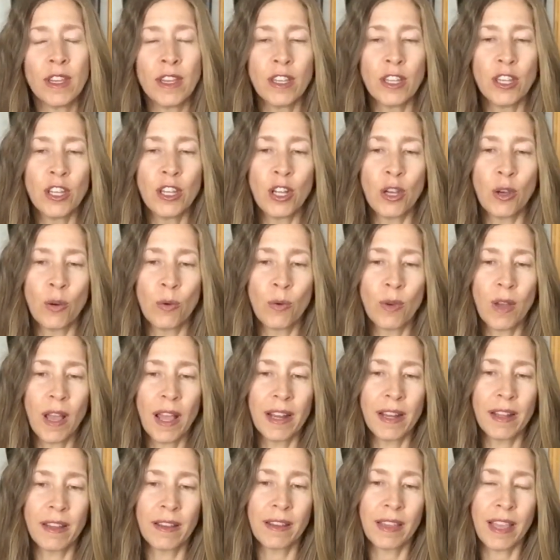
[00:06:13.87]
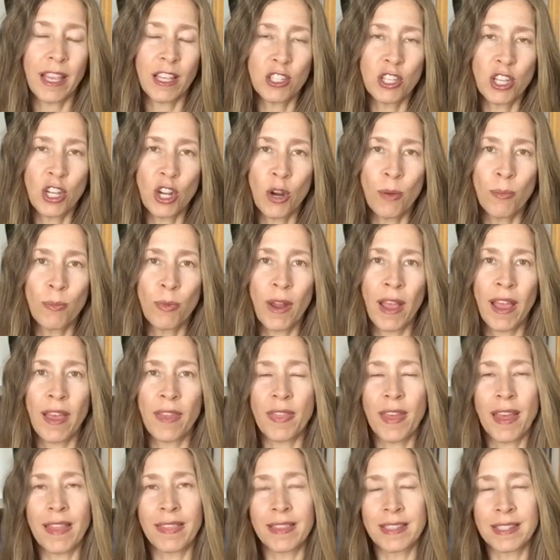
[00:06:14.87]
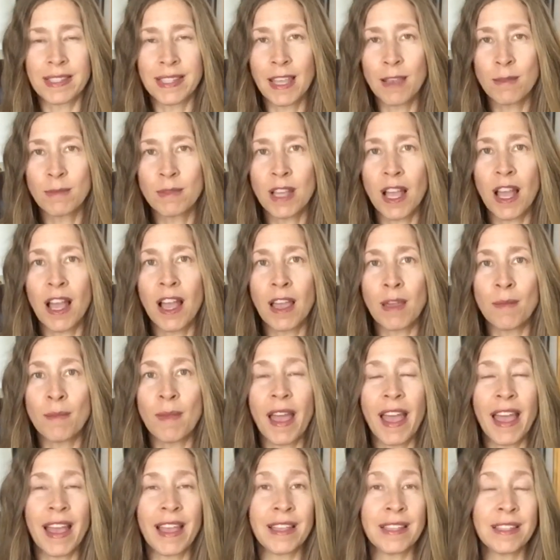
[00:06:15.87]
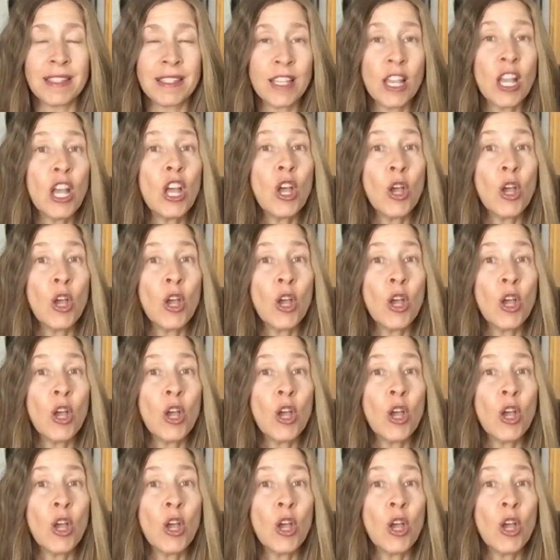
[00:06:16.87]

you know, kind of catching our breath at the same time as